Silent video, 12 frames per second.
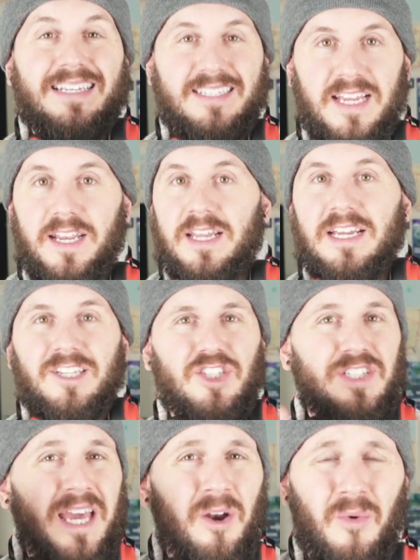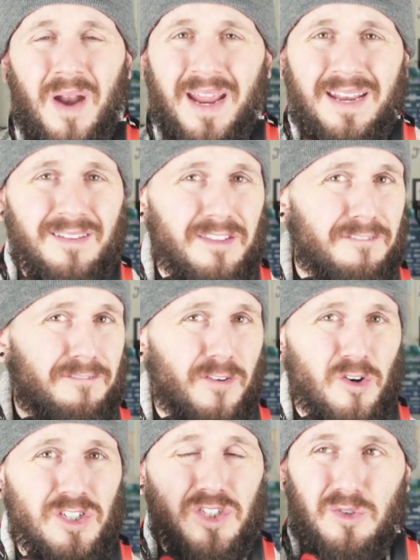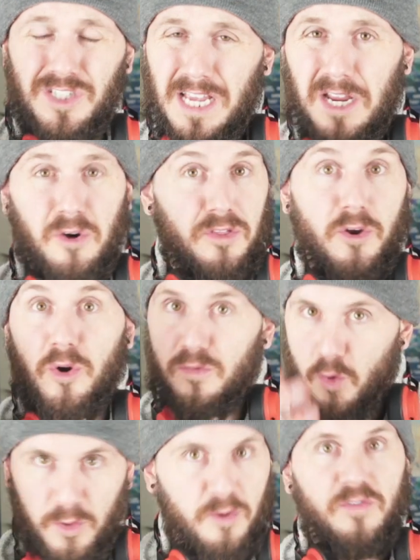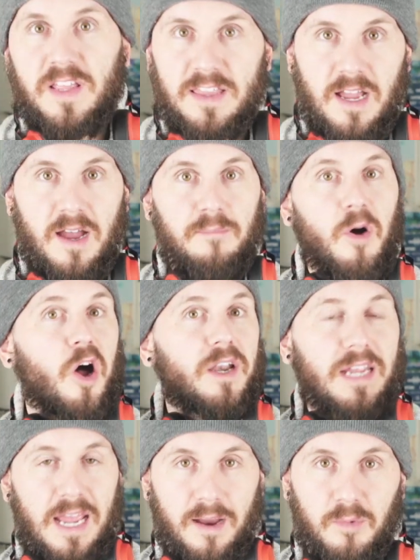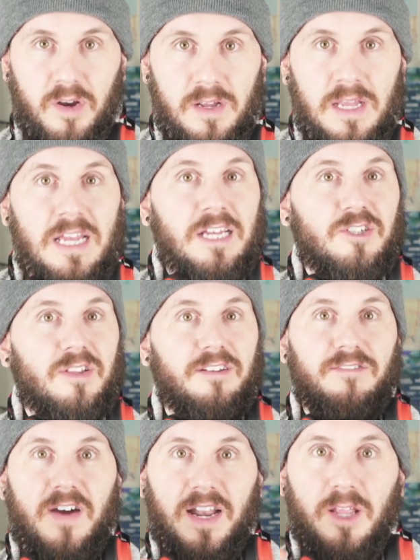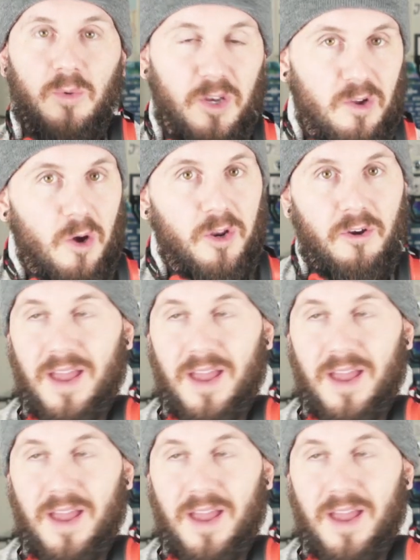Instead, just get it right the first or second or third or fourth or fifth time on camera. So then finally when you go to